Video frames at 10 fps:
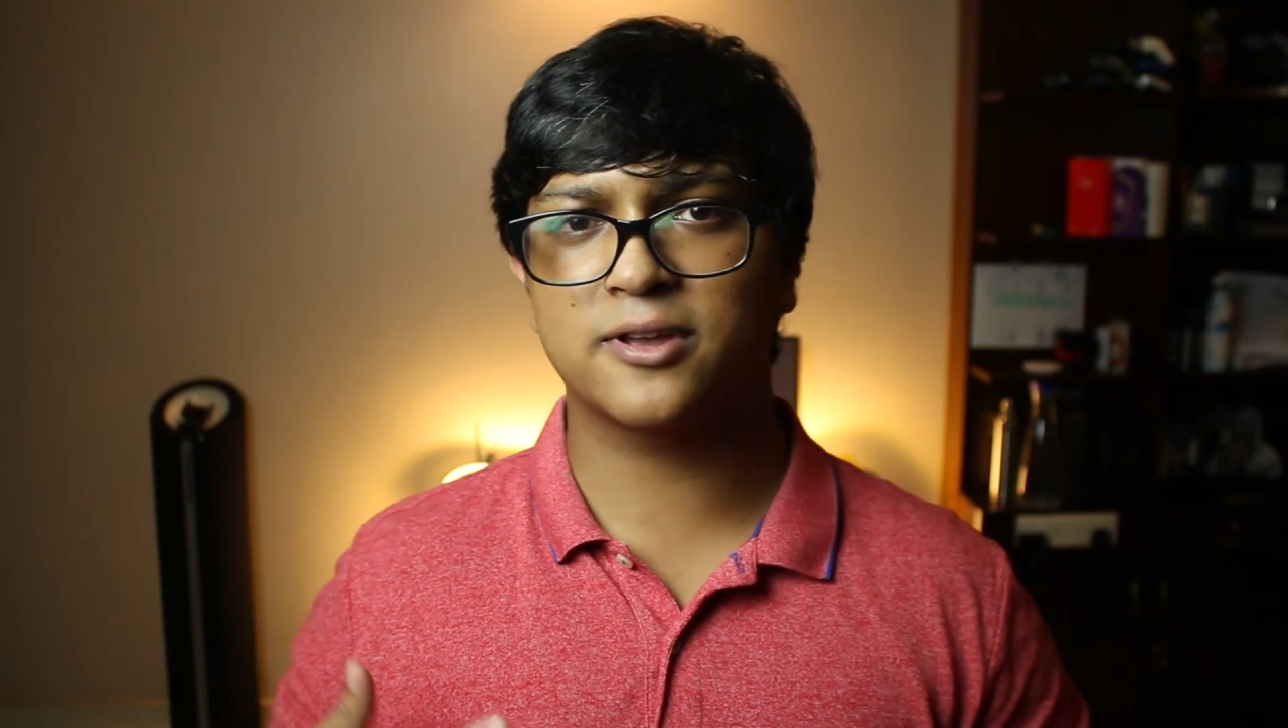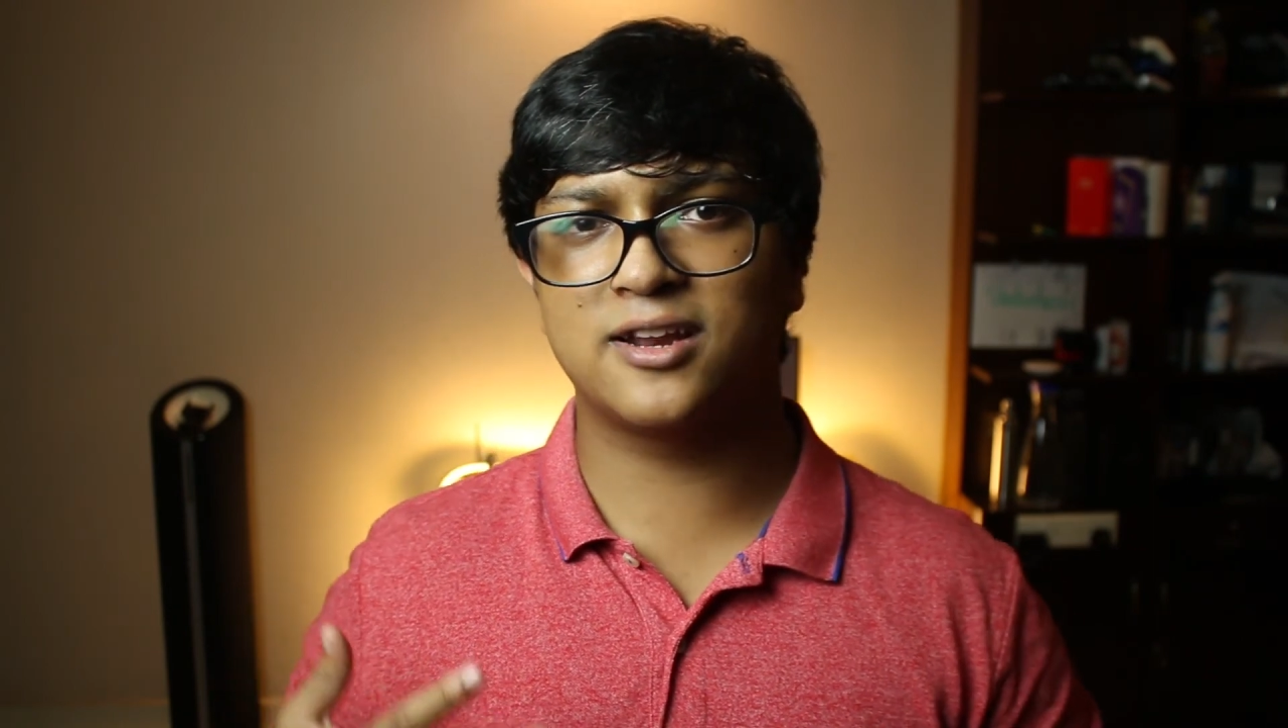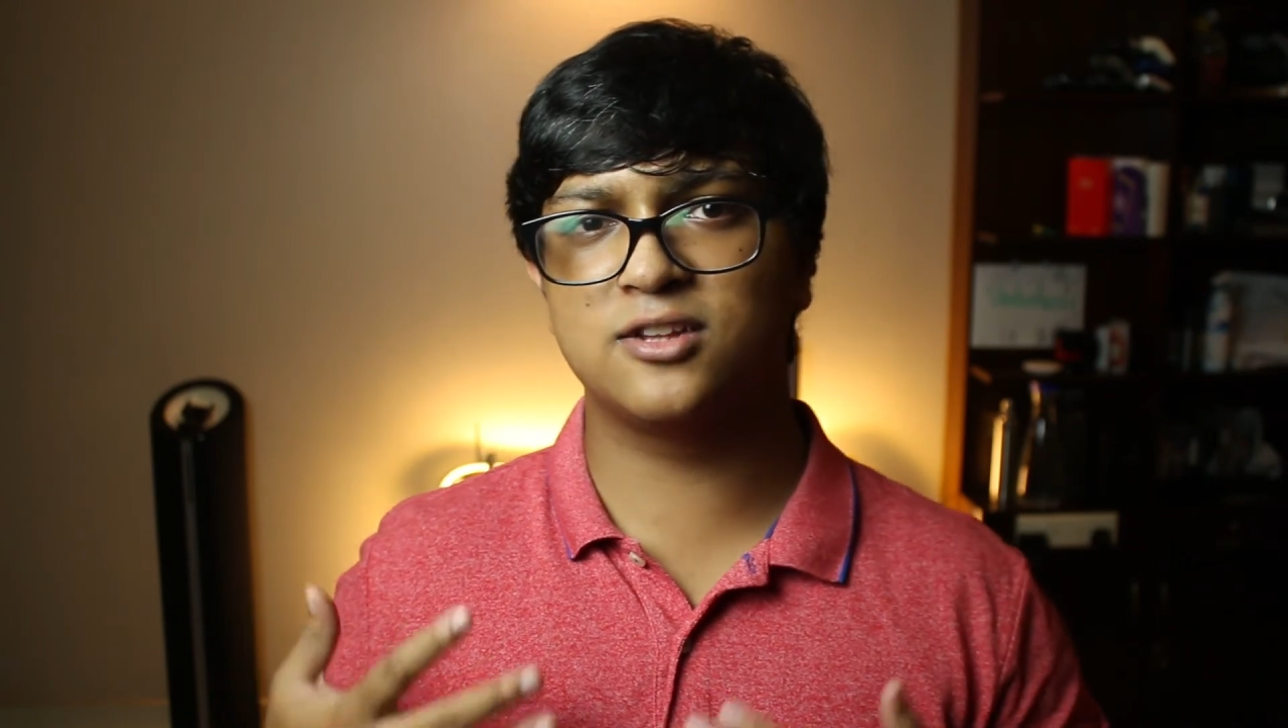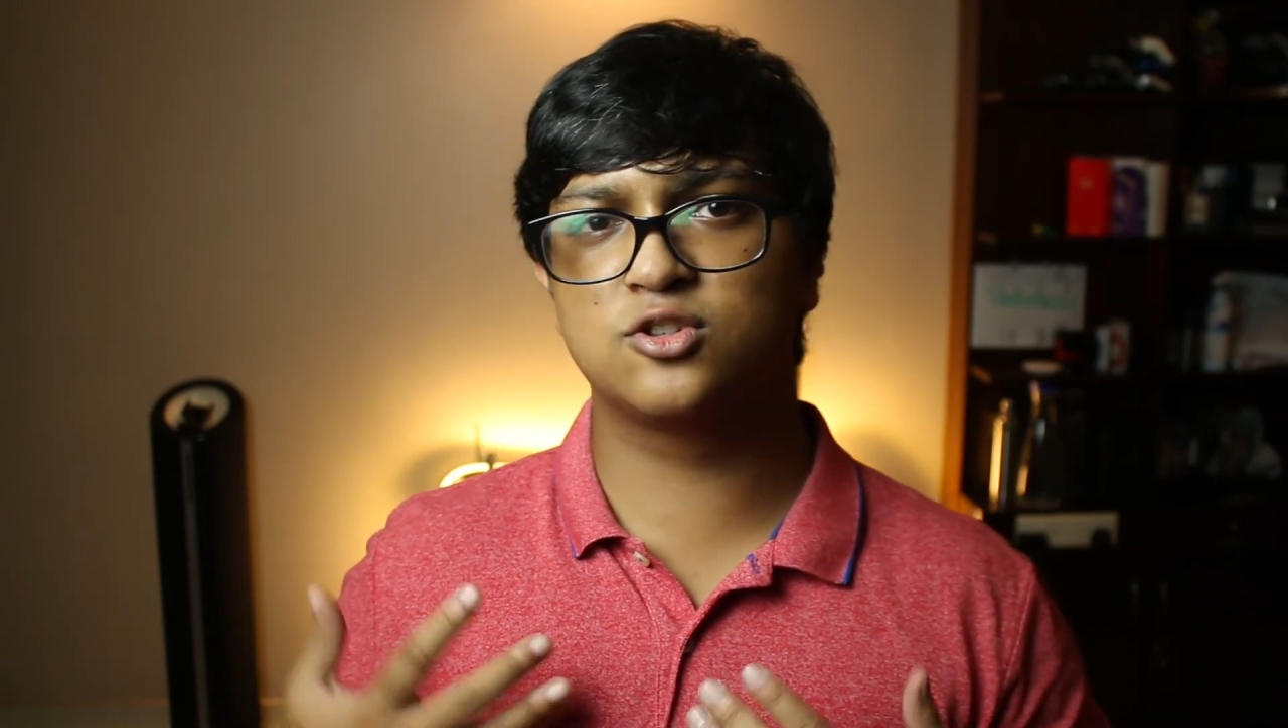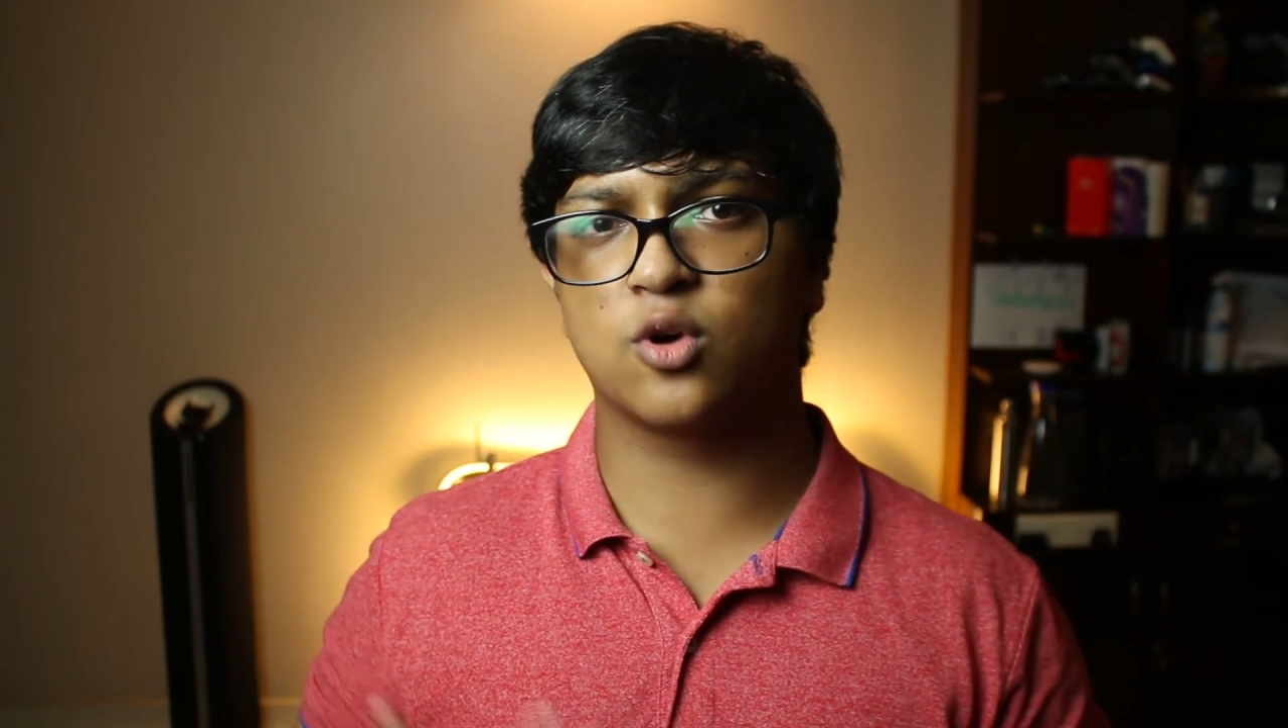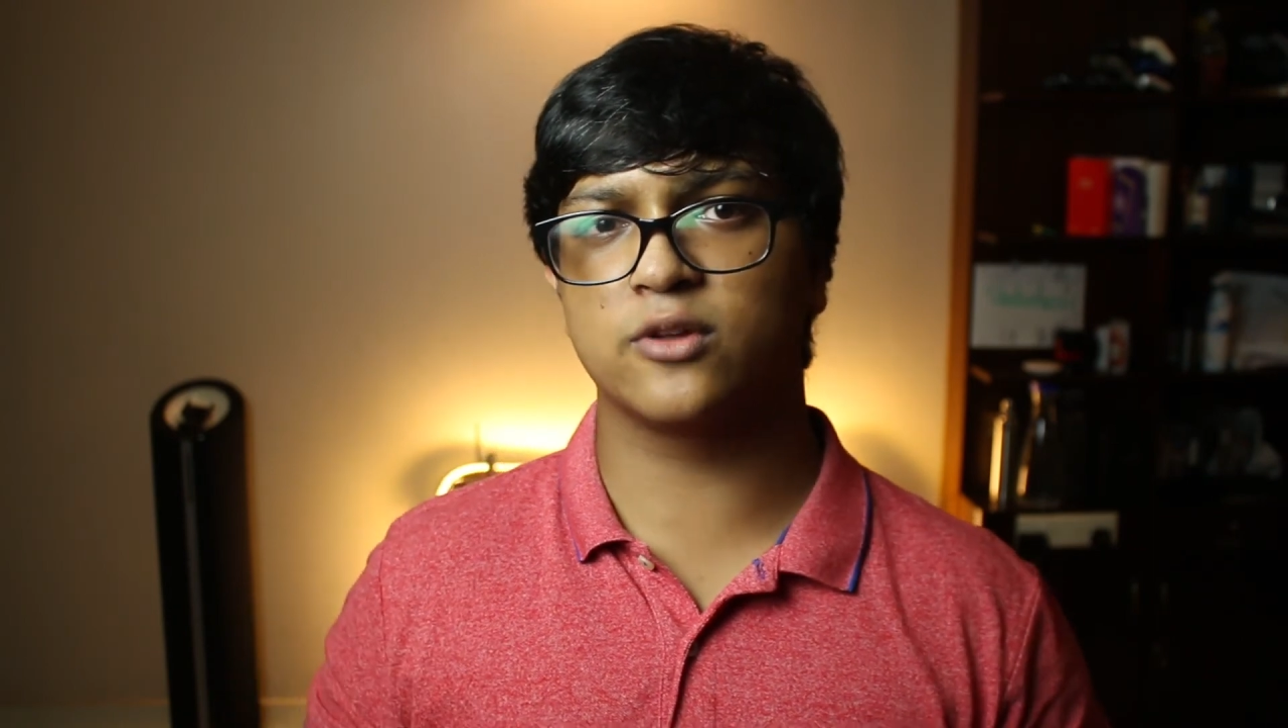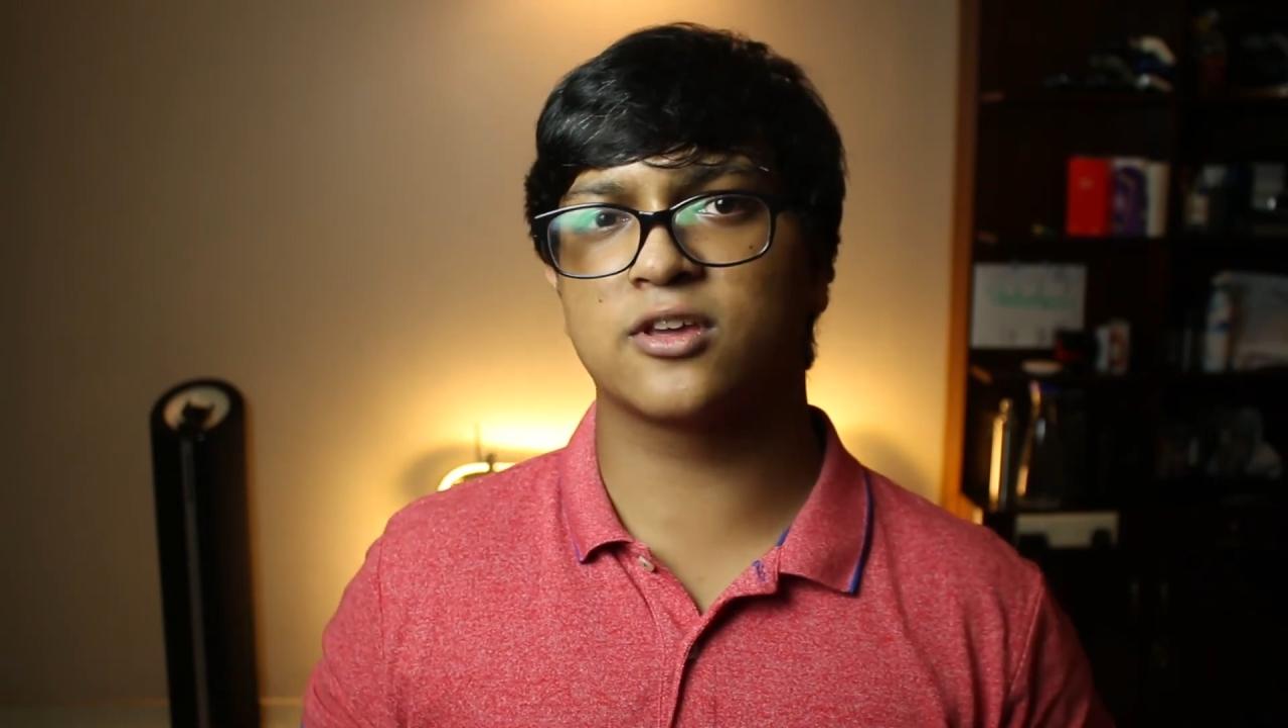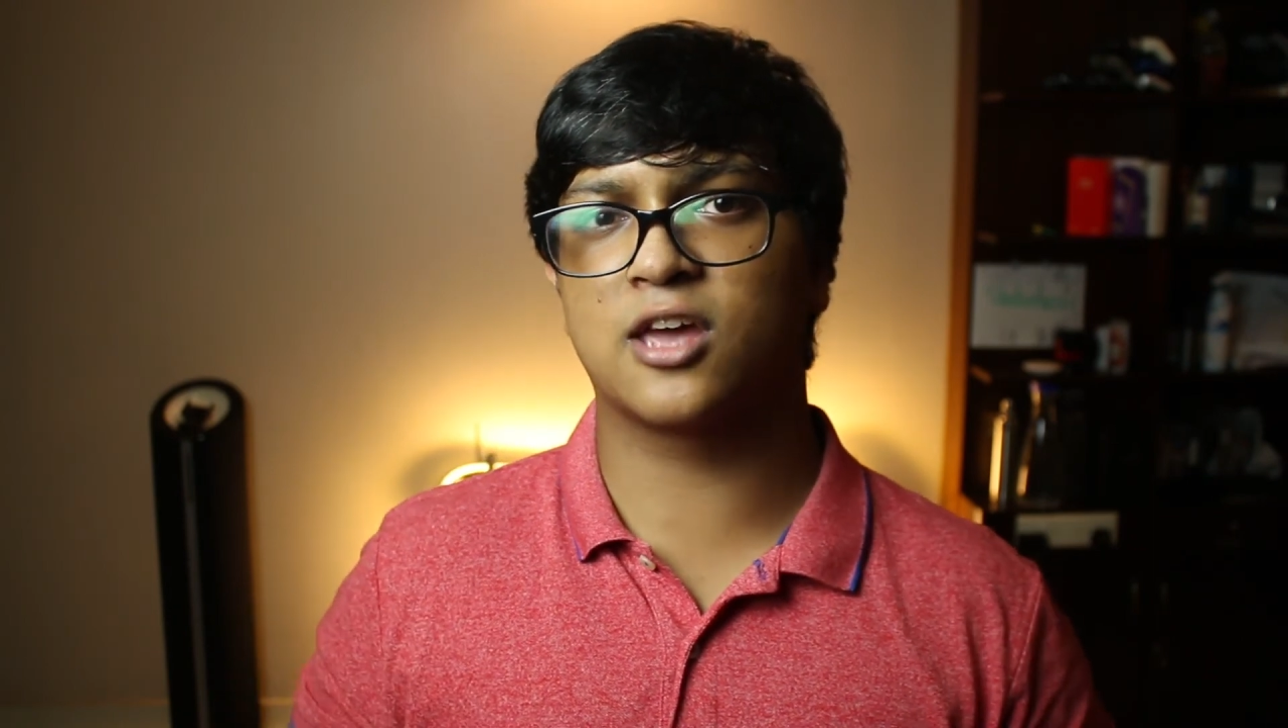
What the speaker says: can enjoy the